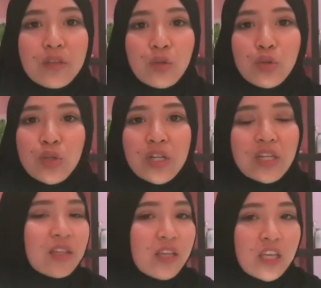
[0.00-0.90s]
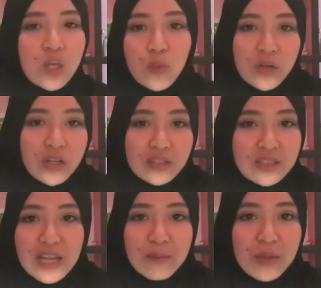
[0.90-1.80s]
Usually the keyword is
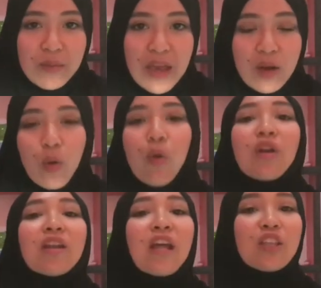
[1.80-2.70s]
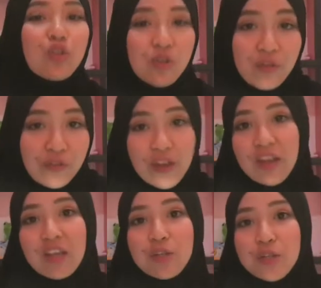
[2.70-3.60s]
demi matte or natural
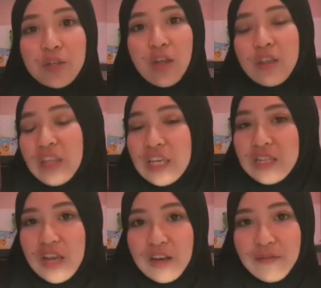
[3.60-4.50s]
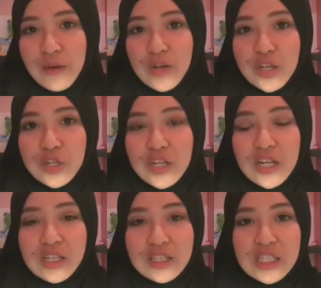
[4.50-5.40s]
finish. this kind of foundation
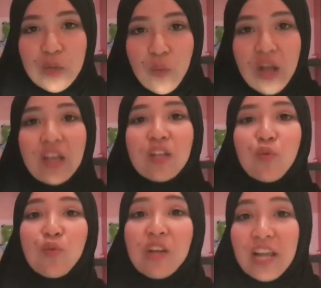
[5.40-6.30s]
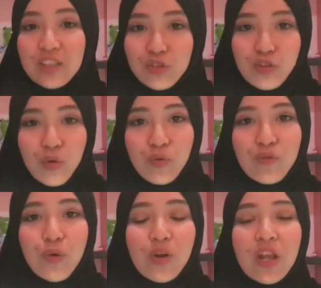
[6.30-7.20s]
is the one you would like to go
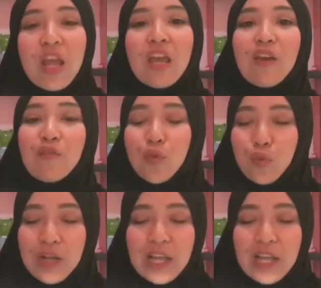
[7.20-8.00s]
for if you